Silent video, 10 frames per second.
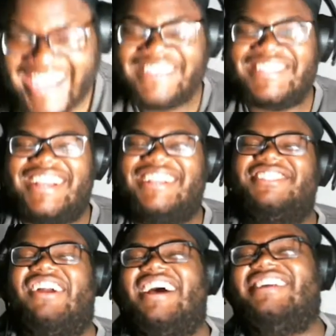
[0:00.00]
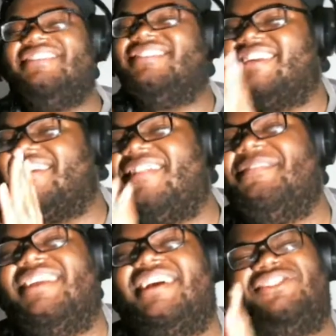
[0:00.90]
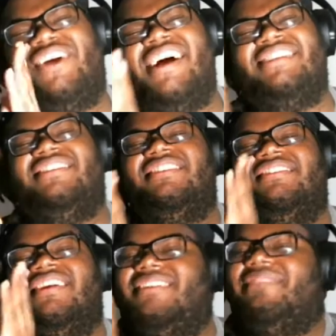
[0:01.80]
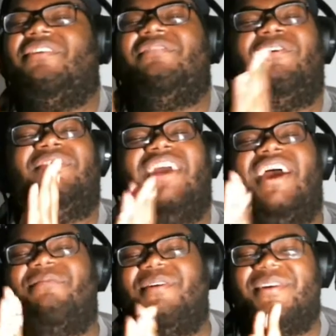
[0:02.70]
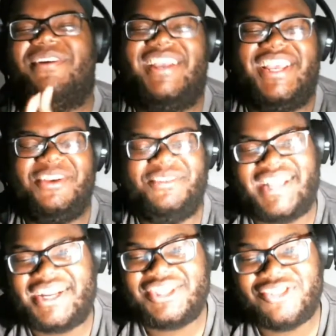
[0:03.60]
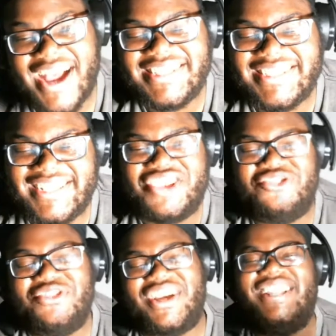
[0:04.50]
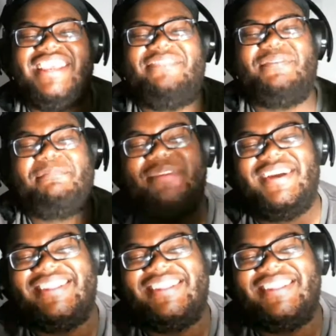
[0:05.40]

was like atrocity. It was like, "Flight was like atrocity." That's not even a vocab word. It was like atrocity. You couldn't even put